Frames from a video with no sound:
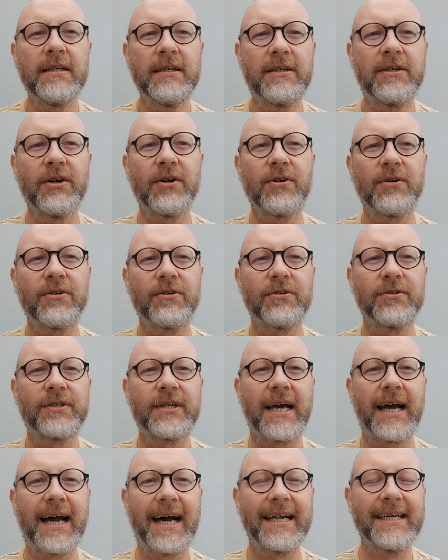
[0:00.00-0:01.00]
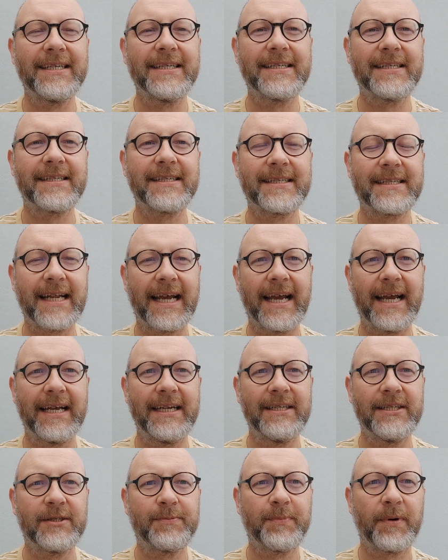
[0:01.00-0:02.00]
God
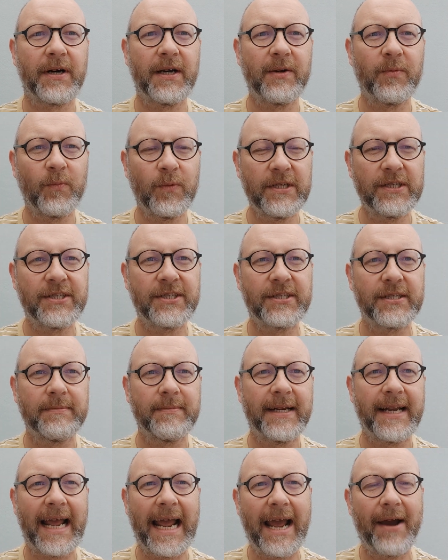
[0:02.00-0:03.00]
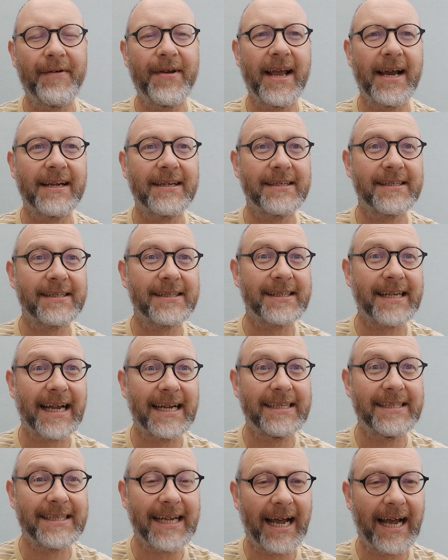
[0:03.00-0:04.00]
understands by wisdom and how he
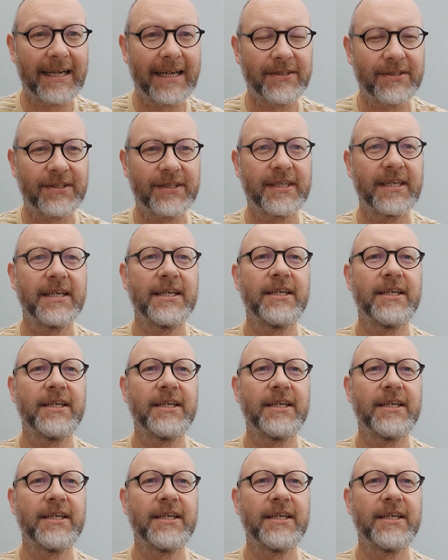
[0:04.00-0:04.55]
understands us